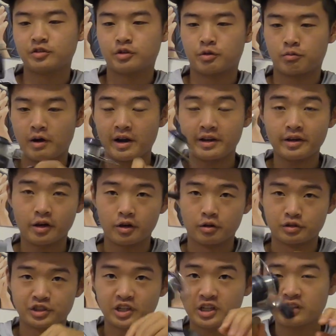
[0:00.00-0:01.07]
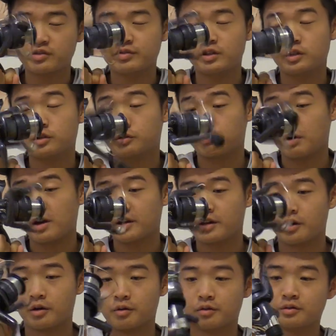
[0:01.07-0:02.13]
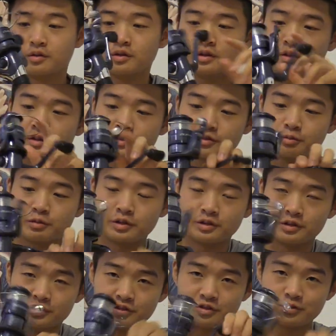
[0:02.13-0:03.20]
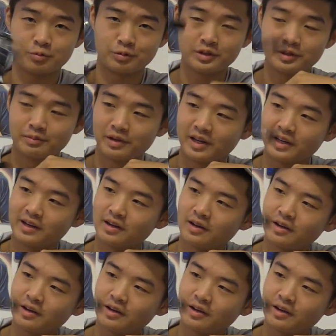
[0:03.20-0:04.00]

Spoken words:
Durango, Shakespeare Durango. This reel is sweet, man.